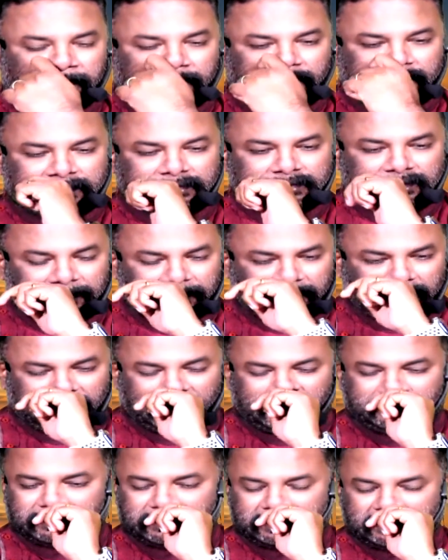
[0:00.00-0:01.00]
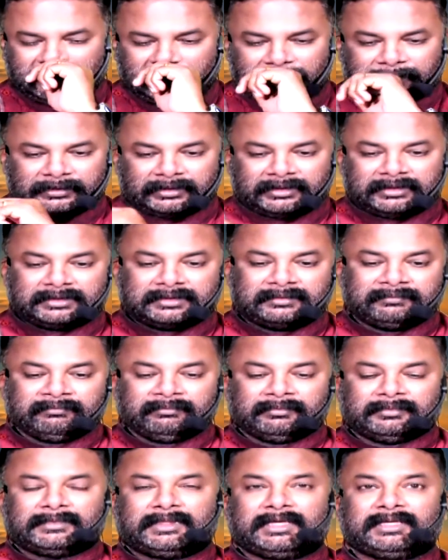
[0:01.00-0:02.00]
And sometimes nowadays
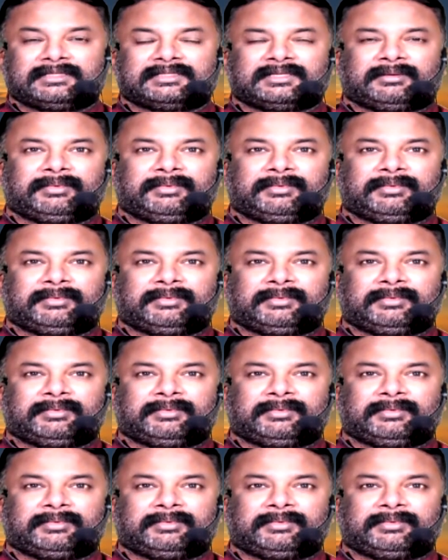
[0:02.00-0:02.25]
things